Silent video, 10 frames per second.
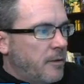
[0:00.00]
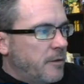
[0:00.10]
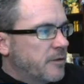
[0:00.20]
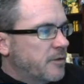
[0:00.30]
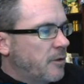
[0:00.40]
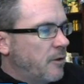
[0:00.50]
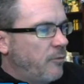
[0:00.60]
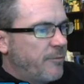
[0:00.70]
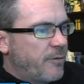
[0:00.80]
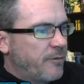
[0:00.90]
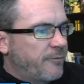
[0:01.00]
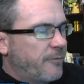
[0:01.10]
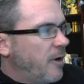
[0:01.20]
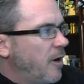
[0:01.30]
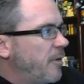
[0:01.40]
So we've been
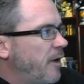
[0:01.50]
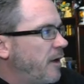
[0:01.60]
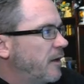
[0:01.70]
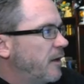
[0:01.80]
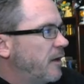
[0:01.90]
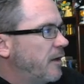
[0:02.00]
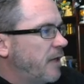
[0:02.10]
farming on